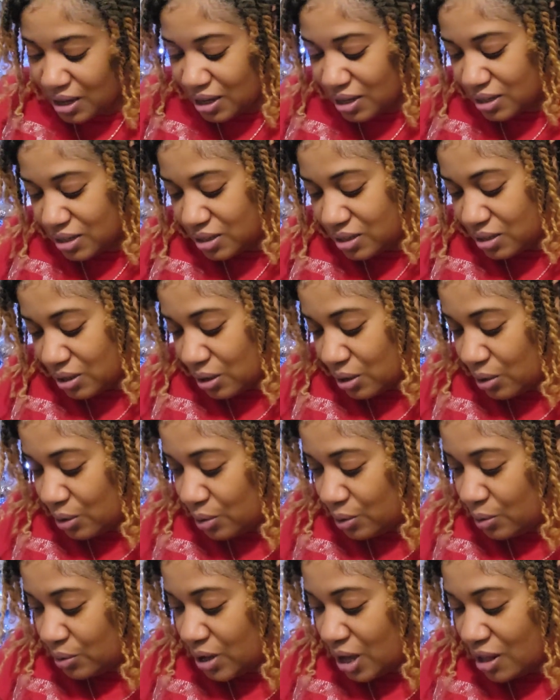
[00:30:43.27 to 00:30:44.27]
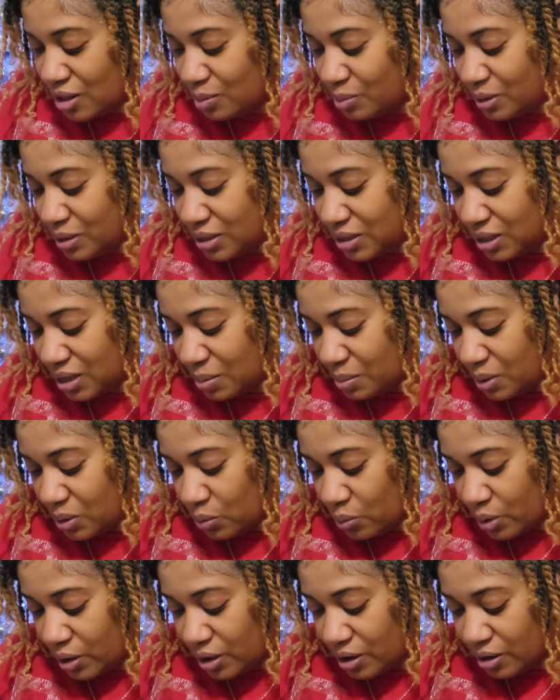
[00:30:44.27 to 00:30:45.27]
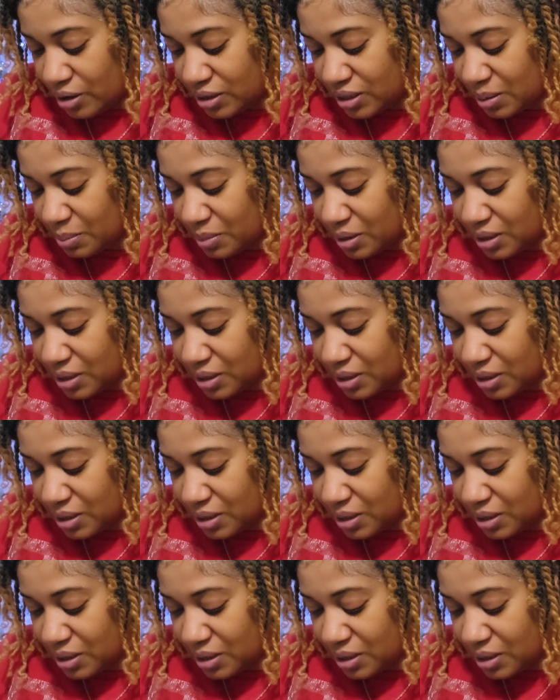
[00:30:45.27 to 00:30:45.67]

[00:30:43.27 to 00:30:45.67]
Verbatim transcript: So y'all will be seeing me wear some